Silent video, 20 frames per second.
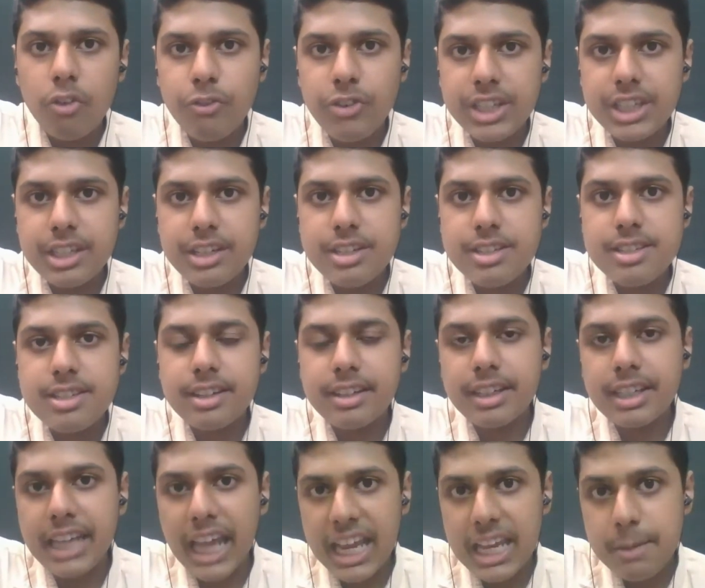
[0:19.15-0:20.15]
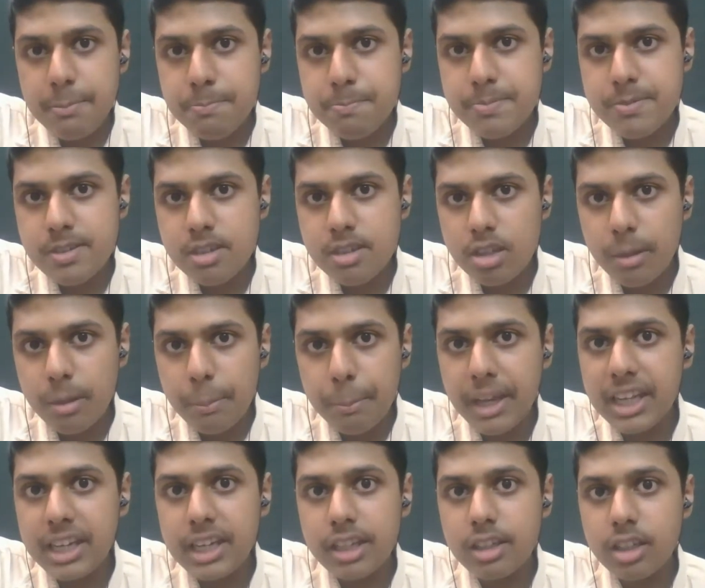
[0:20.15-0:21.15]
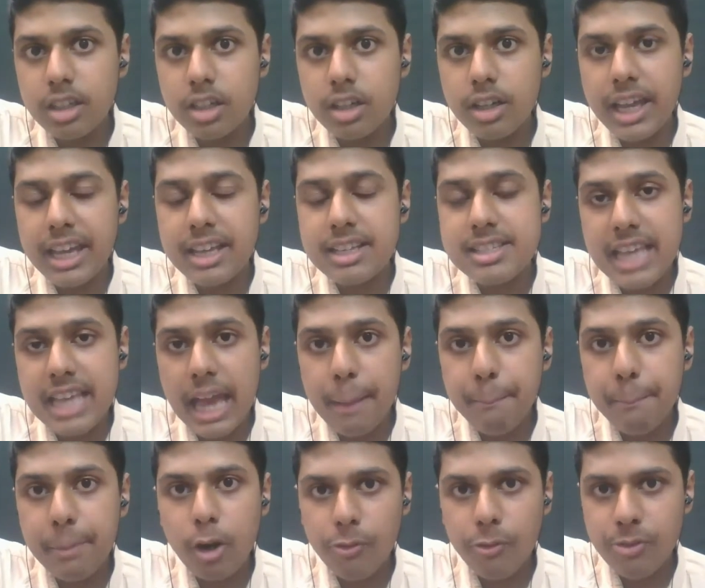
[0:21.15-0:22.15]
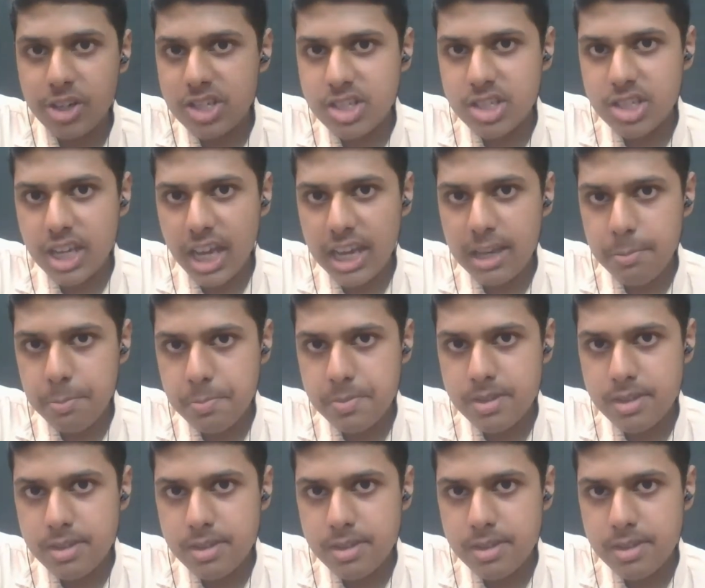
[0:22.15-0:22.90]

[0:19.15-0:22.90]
with its types, mainly the example of its types,